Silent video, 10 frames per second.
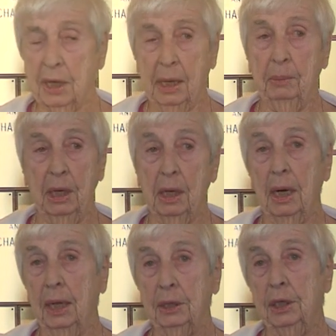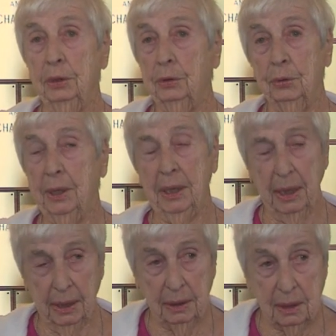came in
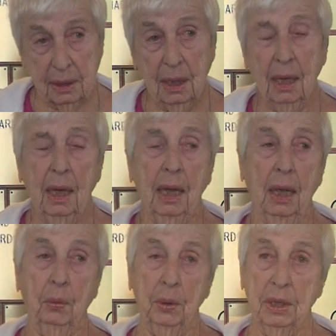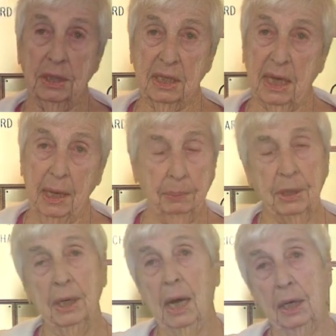1938, and we escaped
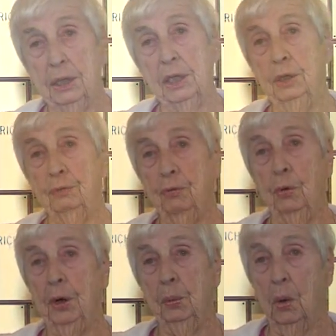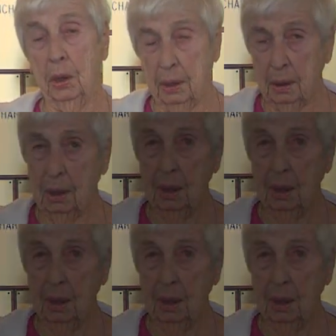in 1941.